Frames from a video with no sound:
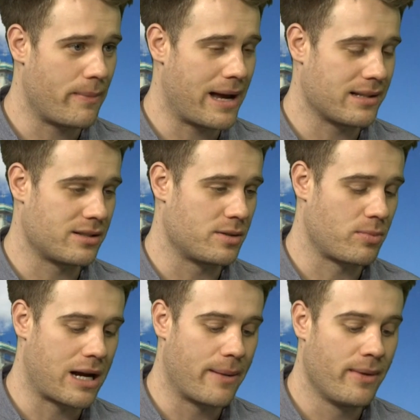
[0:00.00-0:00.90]
past his
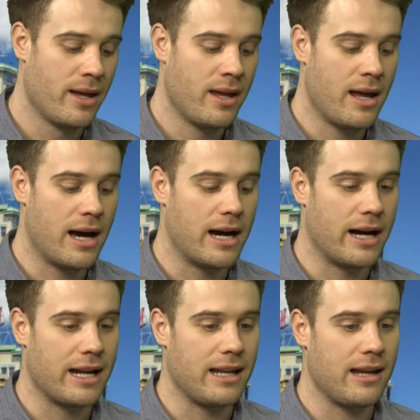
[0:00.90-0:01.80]
prime.
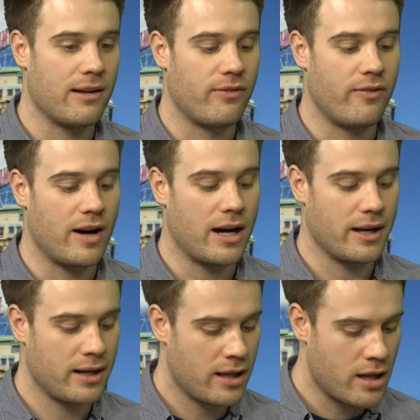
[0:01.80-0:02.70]
And he had
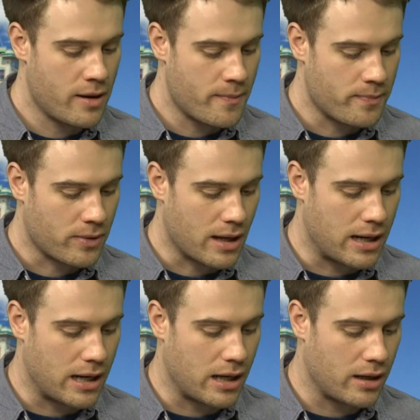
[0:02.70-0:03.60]
fought
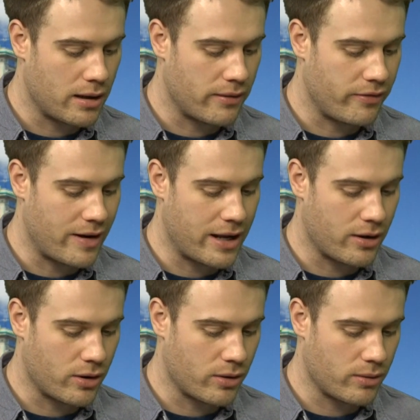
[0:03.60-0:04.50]
a
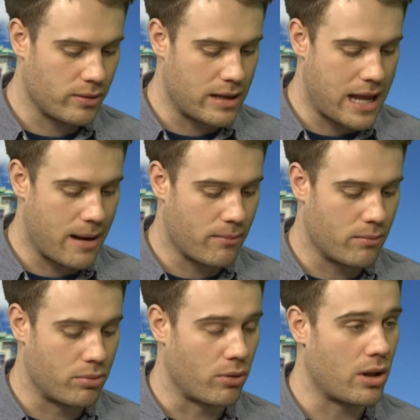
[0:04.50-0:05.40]
fighter
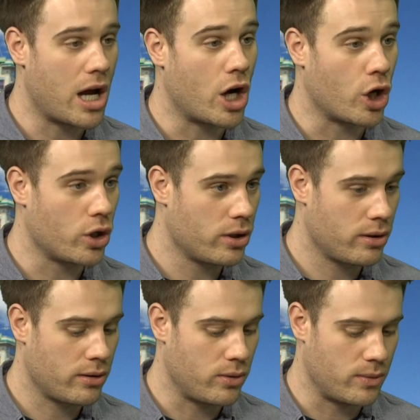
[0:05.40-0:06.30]
named Brolard,
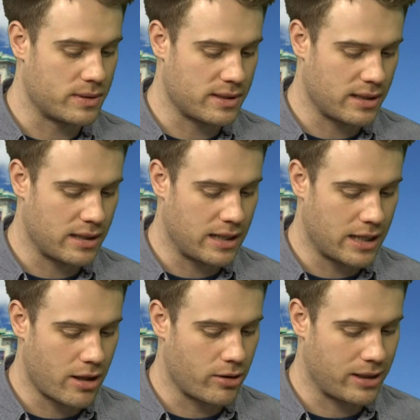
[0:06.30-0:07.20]
who was
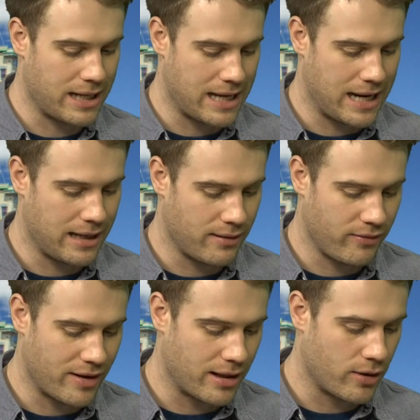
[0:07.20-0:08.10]
another Canadian
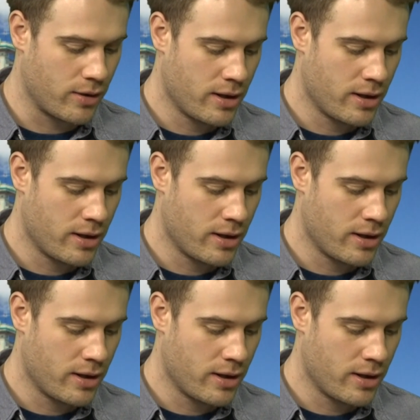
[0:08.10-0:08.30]
fellow.